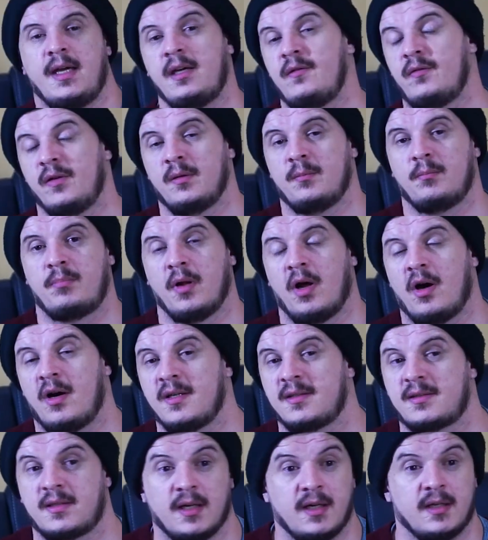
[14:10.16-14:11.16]
Evil
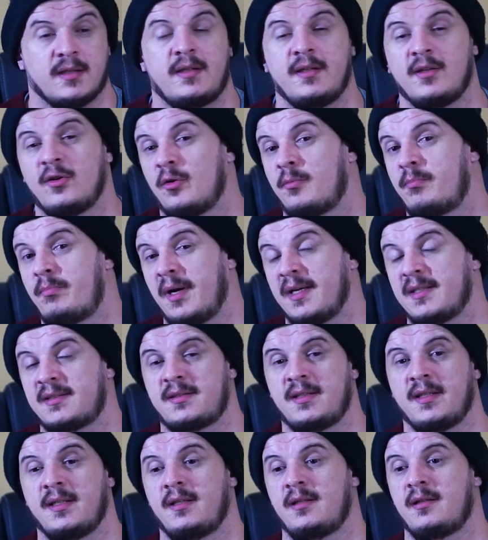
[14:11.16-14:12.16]
implies hurting,
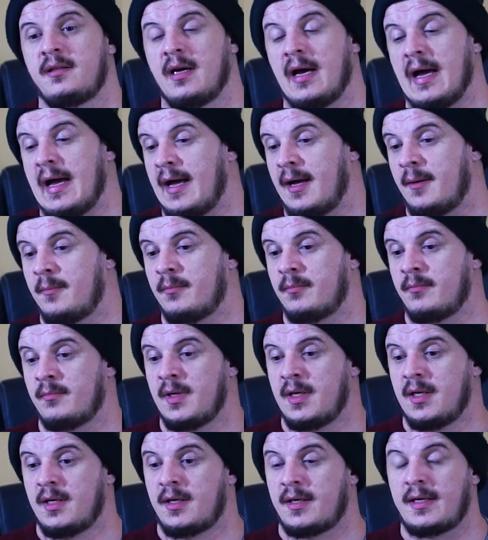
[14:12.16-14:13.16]
oppressing,
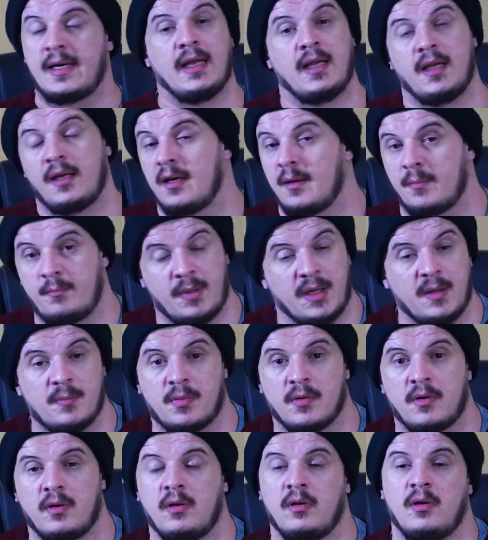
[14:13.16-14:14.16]
killing
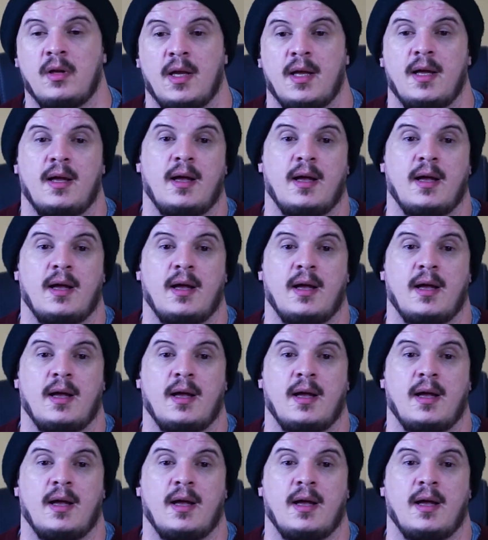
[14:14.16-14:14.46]
people,